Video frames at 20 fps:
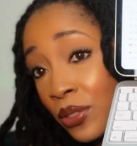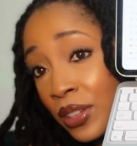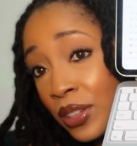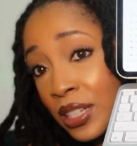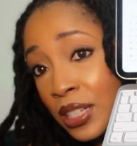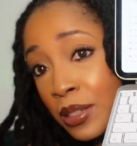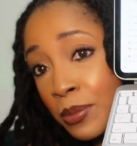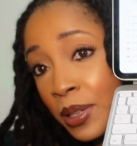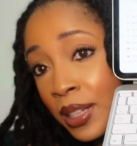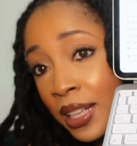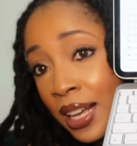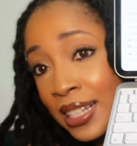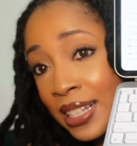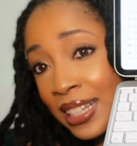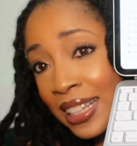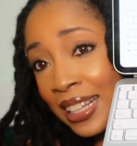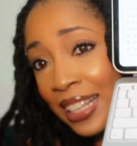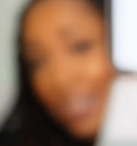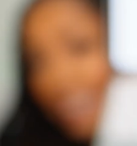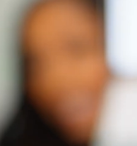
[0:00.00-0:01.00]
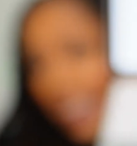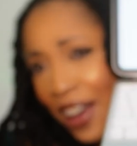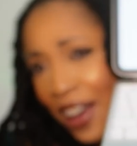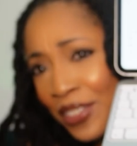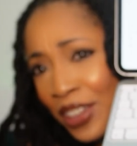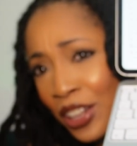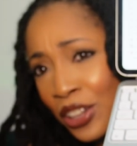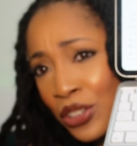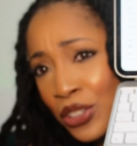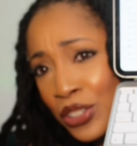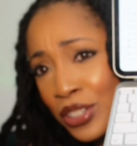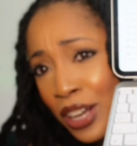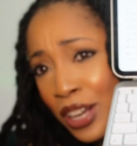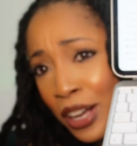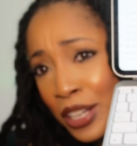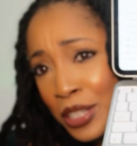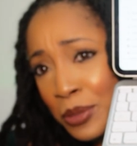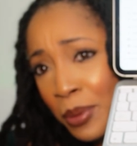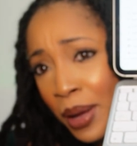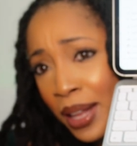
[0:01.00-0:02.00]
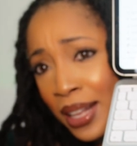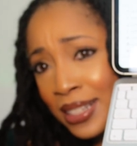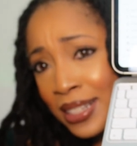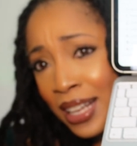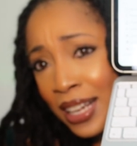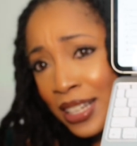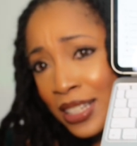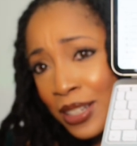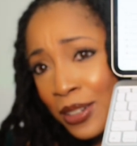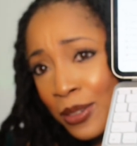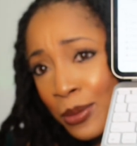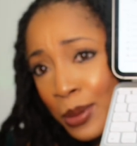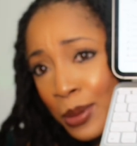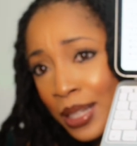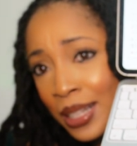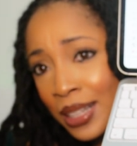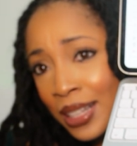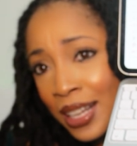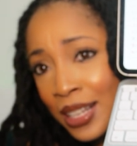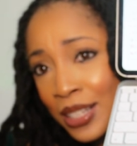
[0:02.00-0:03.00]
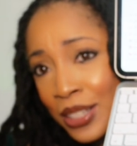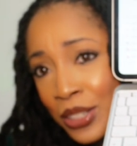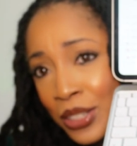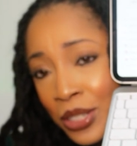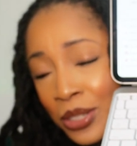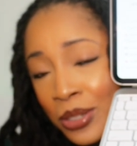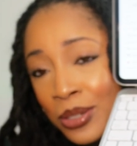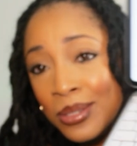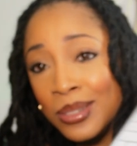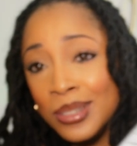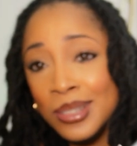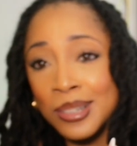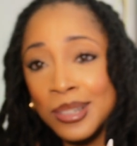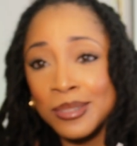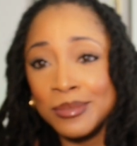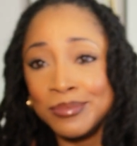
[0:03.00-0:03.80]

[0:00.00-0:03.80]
This has been nice and it's having a little touchpad is actually pretty nice too. So